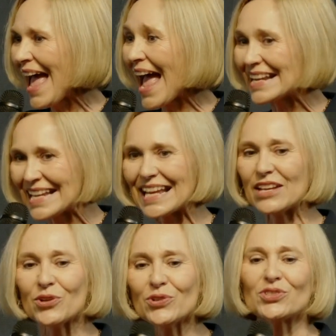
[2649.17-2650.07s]
And he
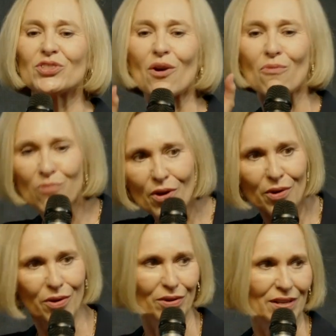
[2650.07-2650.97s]
used the
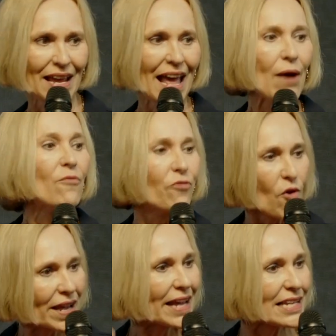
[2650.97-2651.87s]
word
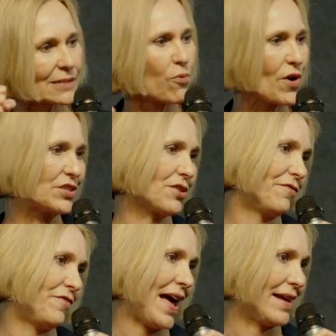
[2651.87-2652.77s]
for his point of
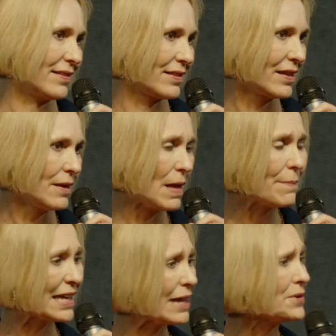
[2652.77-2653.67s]
faith.
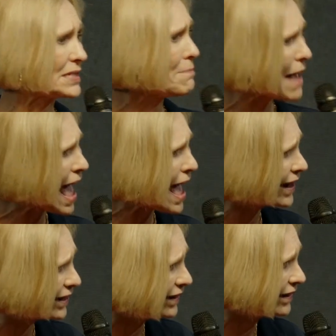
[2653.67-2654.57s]
Remember, he was a
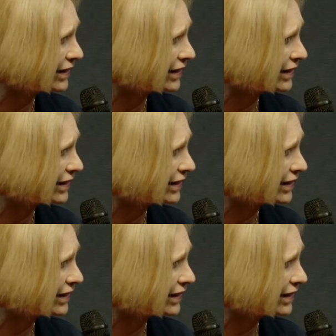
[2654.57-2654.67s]
man.